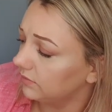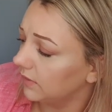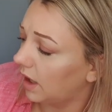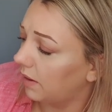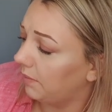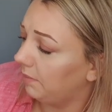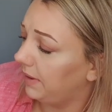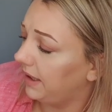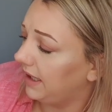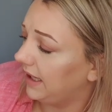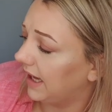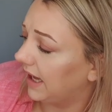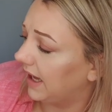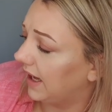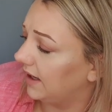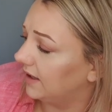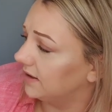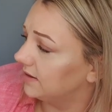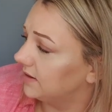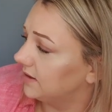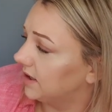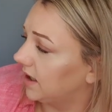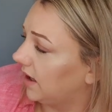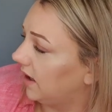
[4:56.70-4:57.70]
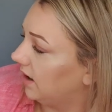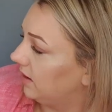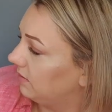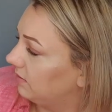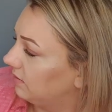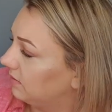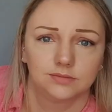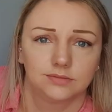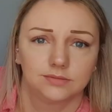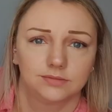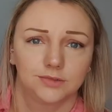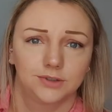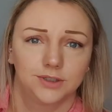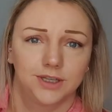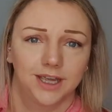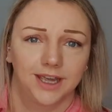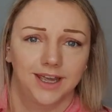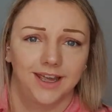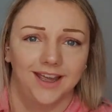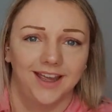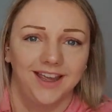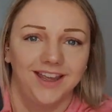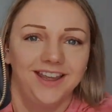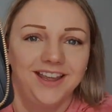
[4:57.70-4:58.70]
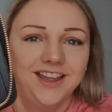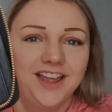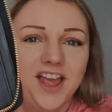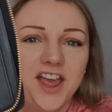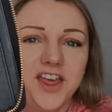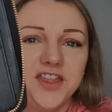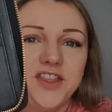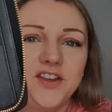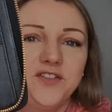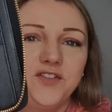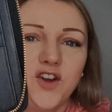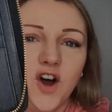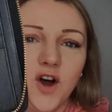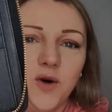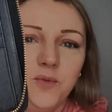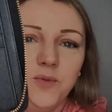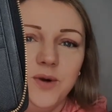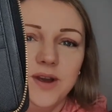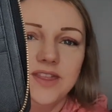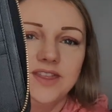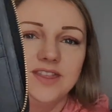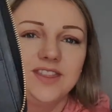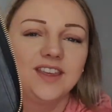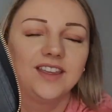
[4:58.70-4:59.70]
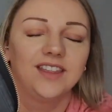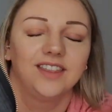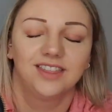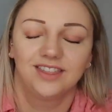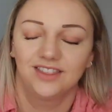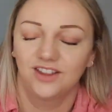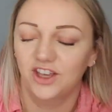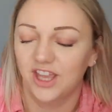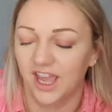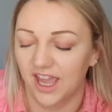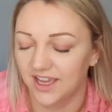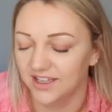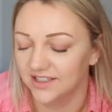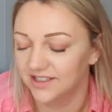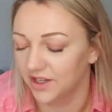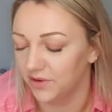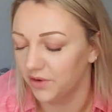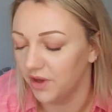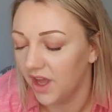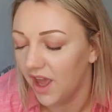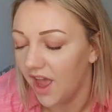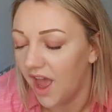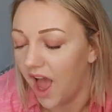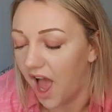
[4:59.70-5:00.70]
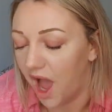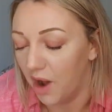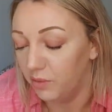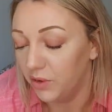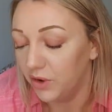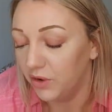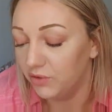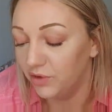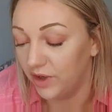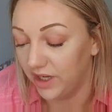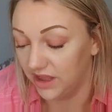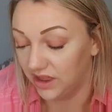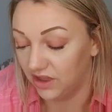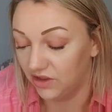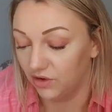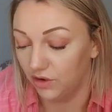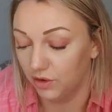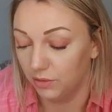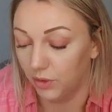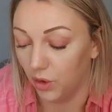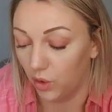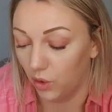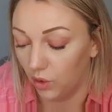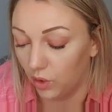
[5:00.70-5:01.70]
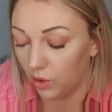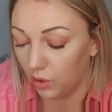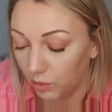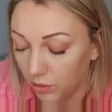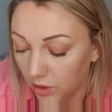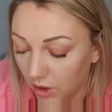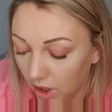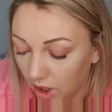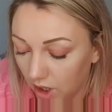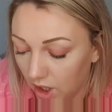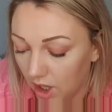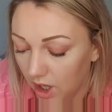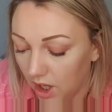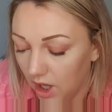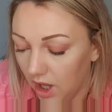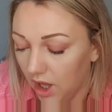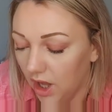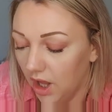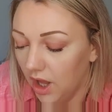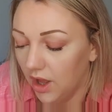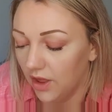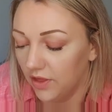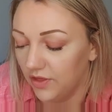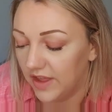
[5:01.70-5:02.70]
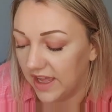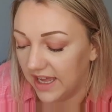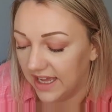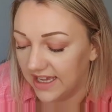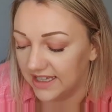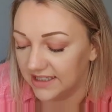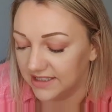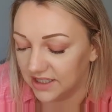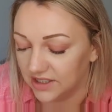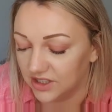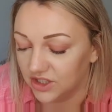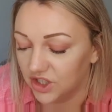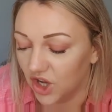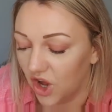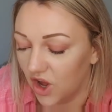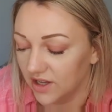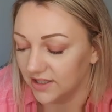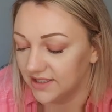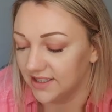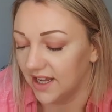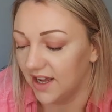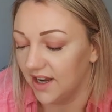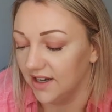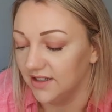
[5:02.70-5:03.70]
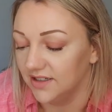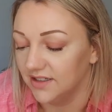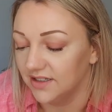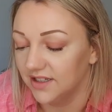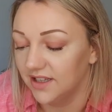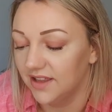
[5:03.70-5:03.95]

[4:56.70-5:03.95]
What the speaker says: But yeah, so, okay, they've gone with Okay, so I will read through them all. It's a star-signed